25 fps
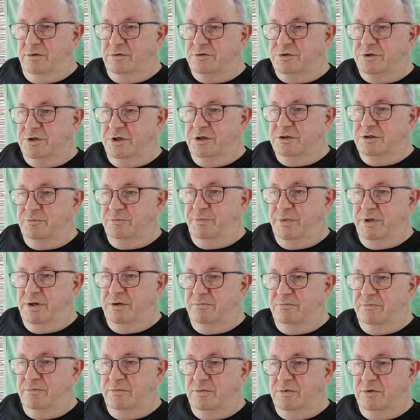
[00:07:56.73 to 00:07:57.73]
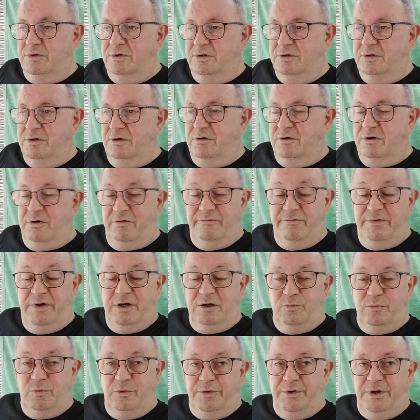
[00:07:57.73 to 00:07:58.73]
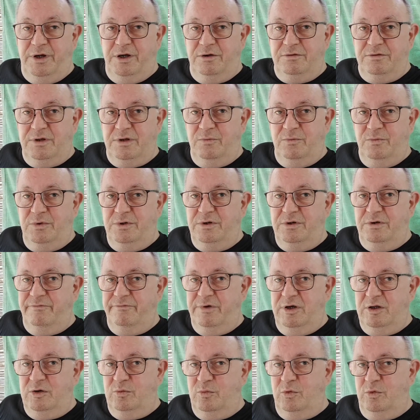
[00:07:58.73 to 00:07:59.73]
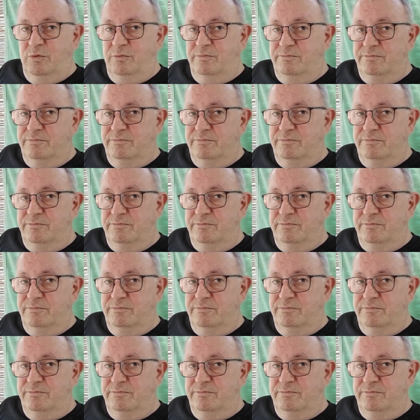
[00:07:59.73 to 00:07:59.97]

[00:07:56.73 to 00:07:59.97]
things that are available now that wasn't available